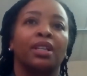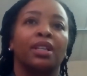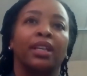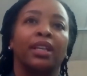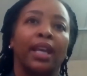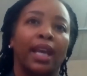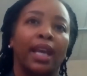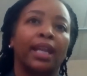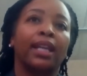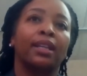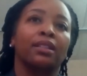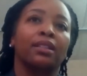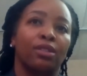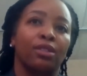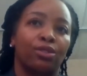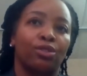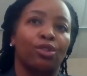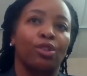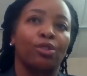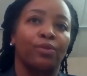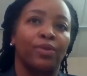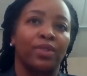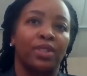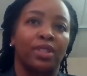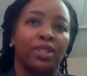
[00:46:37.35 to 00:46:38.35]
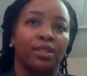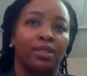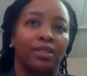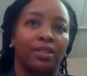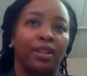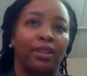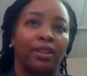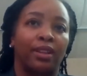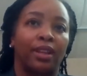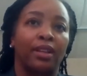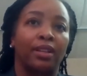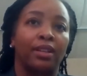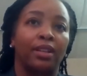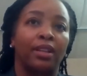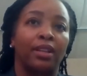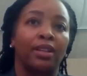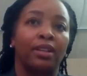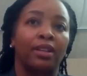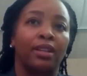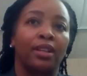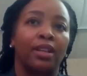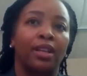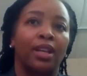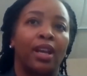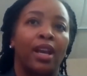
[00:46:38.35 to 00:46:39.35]
getting the services that they
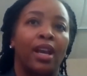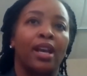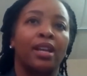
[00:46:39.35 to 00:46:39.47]
need.